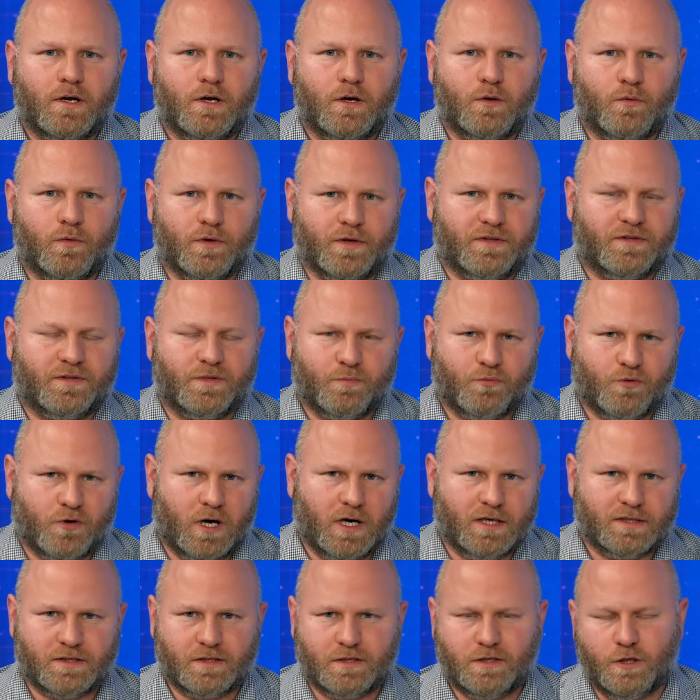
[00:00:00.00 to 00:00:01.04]
with the
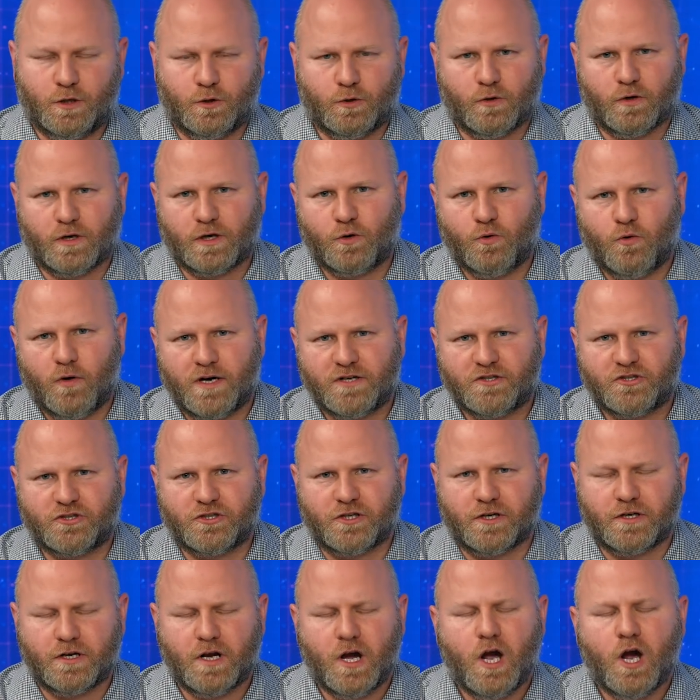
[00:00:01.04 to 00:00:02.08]
prosecutor in
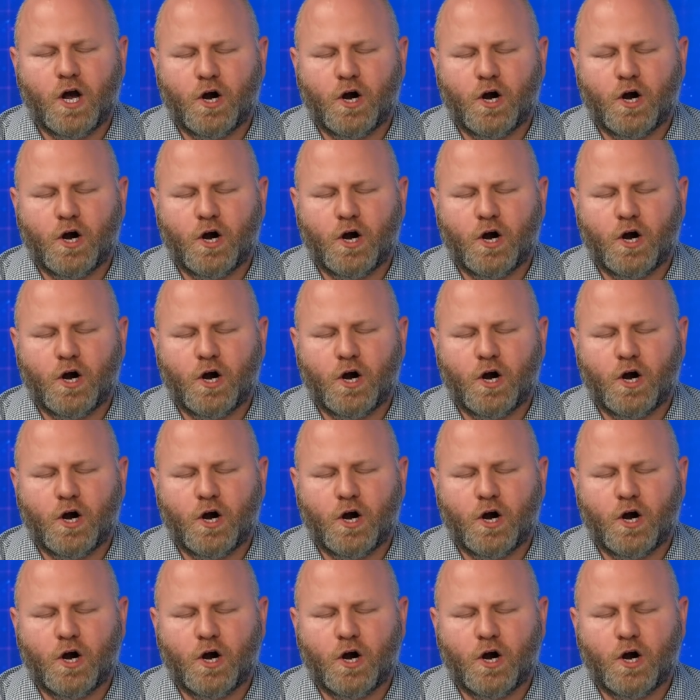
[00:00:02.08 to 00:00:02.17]
question,